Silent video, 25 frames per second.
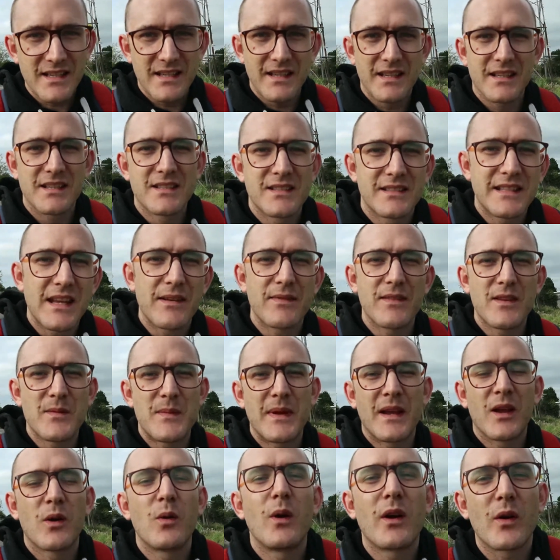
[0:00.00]
definitely
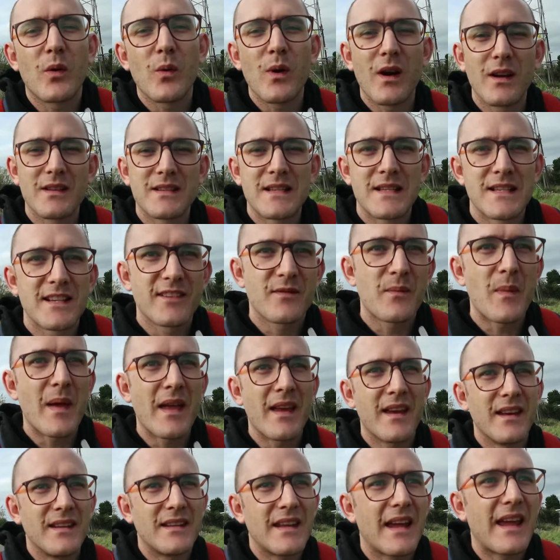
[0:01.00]
been quite a while since I've
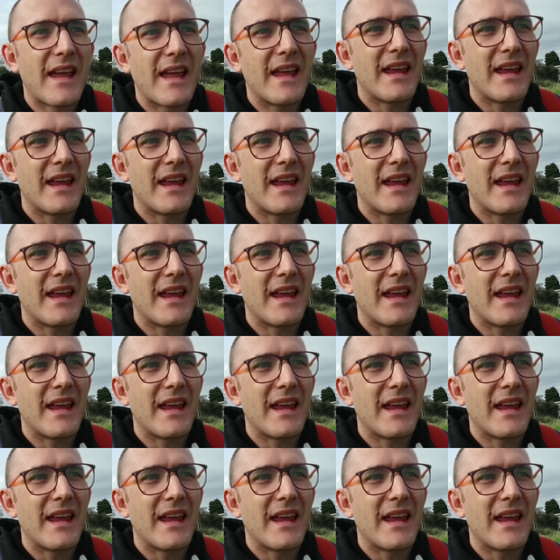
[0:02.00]
made